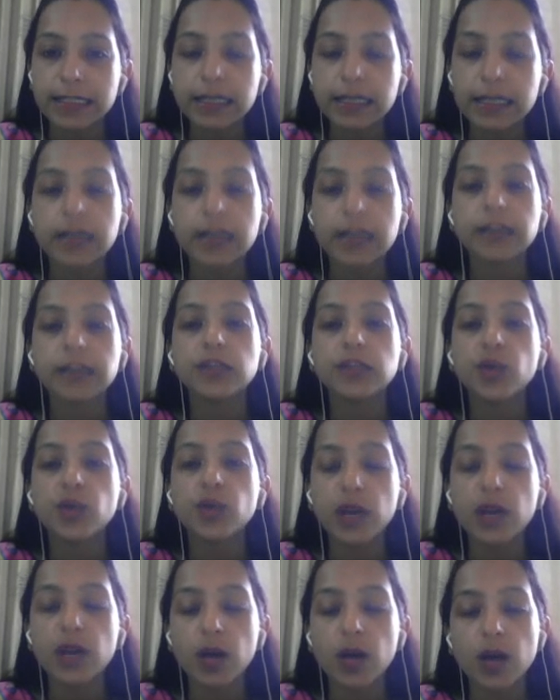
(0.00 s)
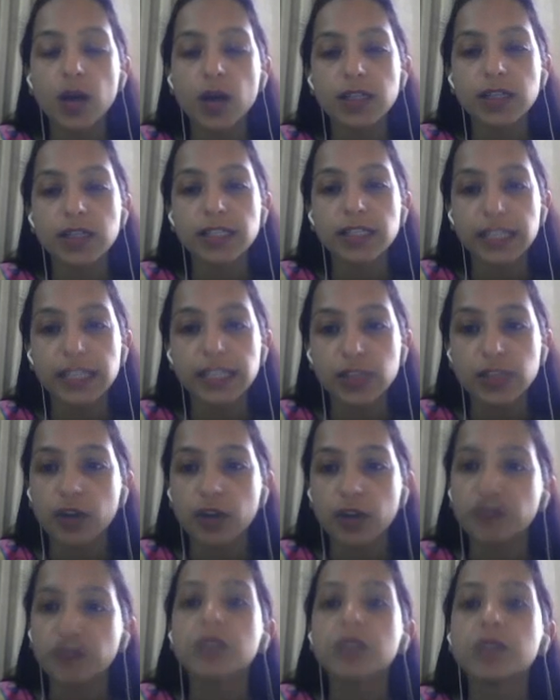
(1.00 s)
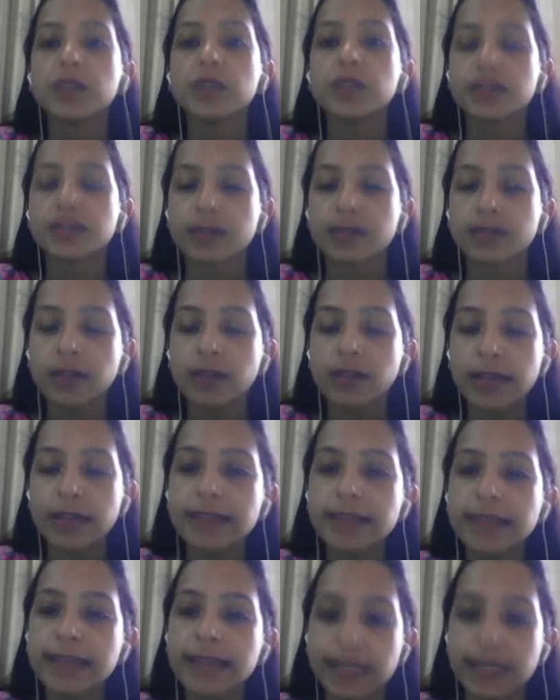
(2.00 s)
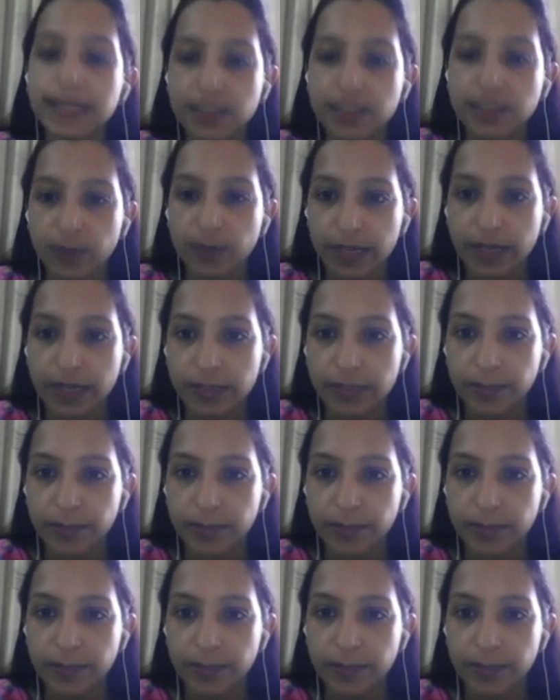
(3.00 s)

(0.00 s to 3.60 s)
a lower order need of a person is satisfied.